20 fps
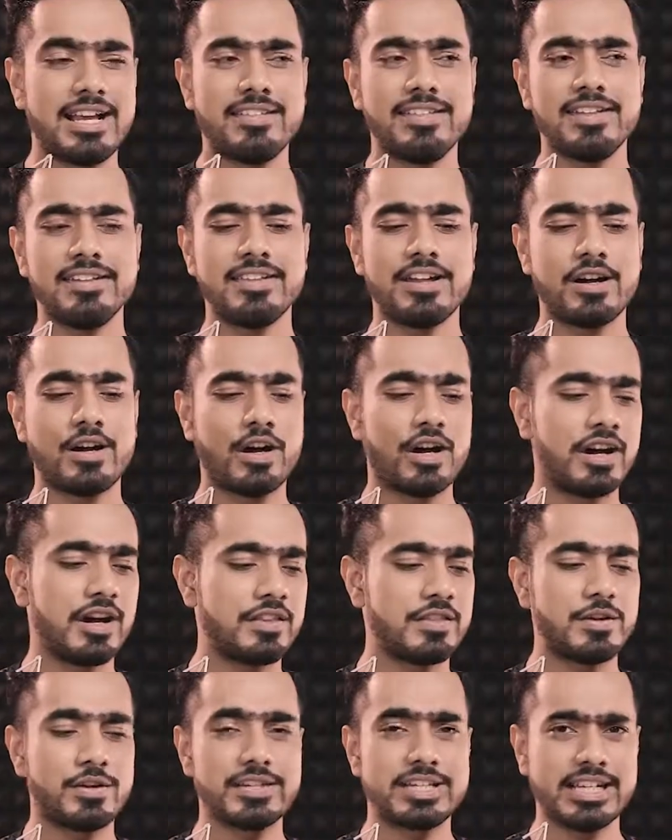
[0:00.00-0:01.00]
think there are
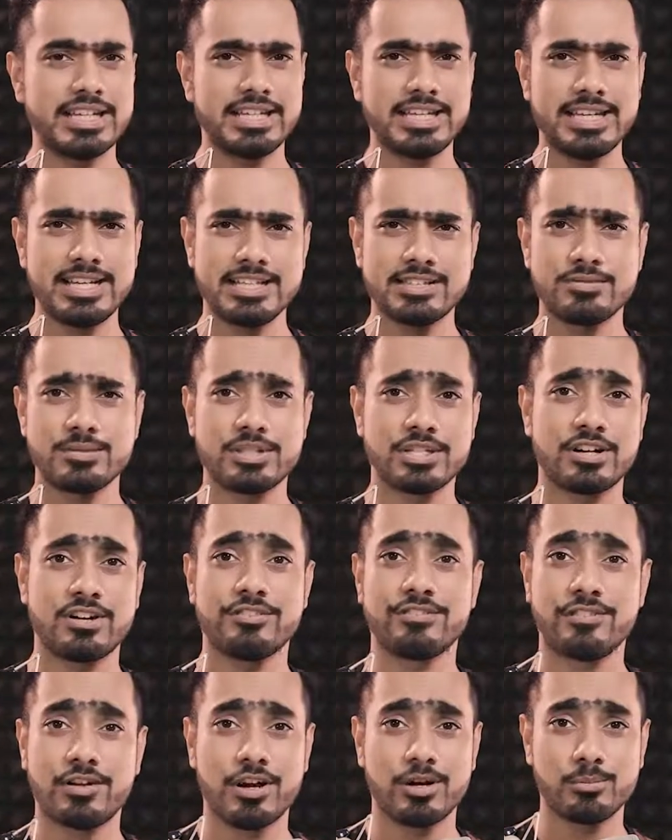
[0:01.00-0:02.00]
other techniques which are
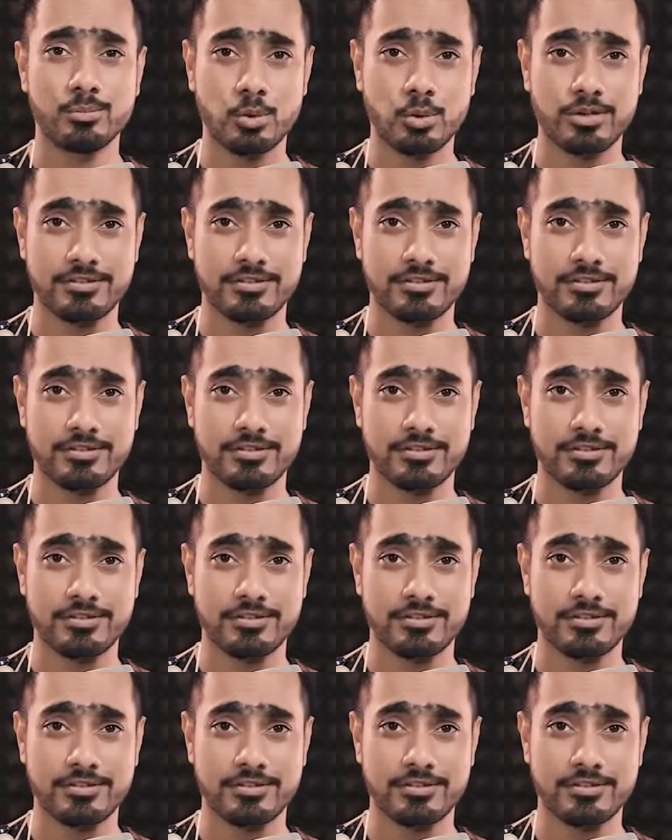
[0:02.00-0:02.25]
far more